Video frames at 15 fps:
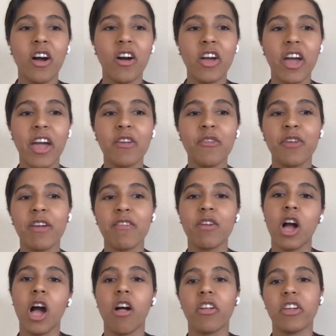Okay, your
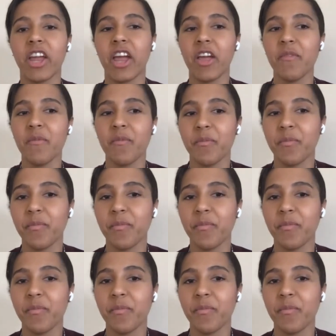favorite holiday?